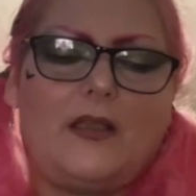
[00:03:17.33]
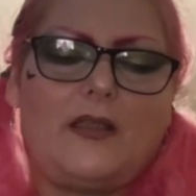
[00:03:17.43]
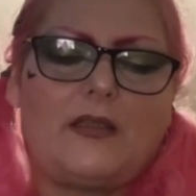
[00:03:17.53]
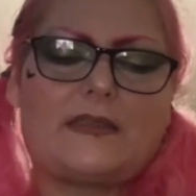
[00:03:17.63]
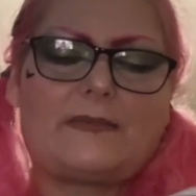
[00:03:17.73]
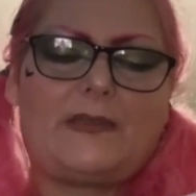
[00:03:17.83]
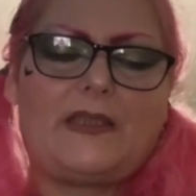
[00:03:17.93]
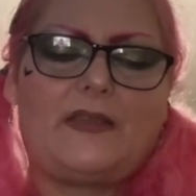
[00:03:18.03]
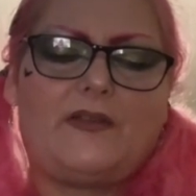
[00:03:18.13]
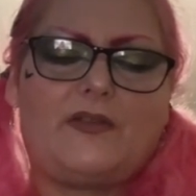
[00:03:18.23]
because I mean,
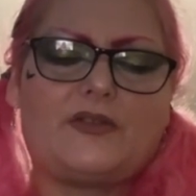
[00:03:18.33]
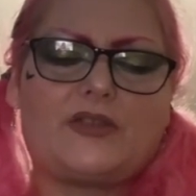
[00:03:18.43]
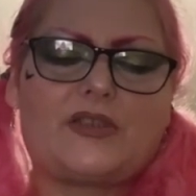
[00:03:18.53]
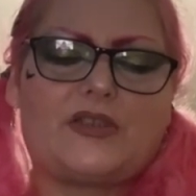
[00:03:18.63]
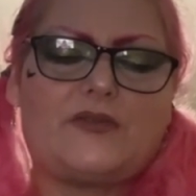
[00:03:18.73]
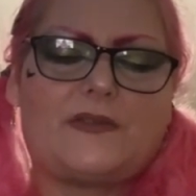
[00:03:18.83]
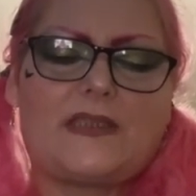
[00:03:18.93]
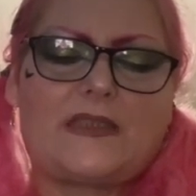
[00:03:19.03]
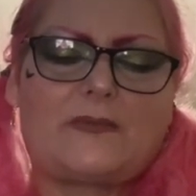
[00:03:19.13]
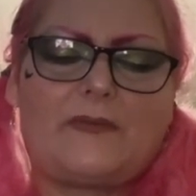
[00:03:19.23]
you could just use
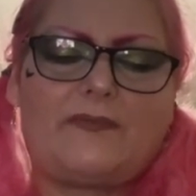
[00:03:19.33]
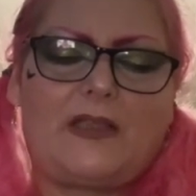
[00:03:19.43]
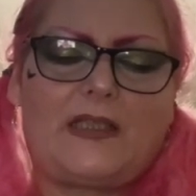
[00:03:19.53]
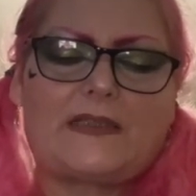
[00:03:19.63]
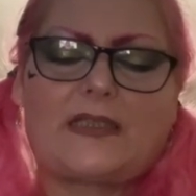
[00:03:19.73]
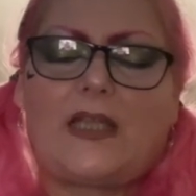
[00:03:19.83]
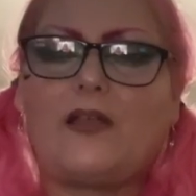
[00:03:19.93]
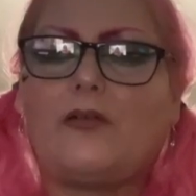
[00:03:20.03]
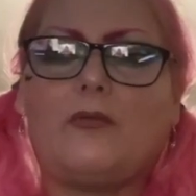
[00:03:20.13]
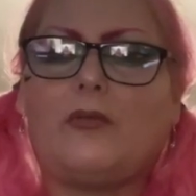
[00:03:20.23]
this with like a
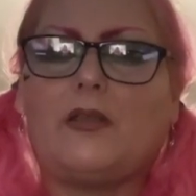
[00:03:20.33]
tail,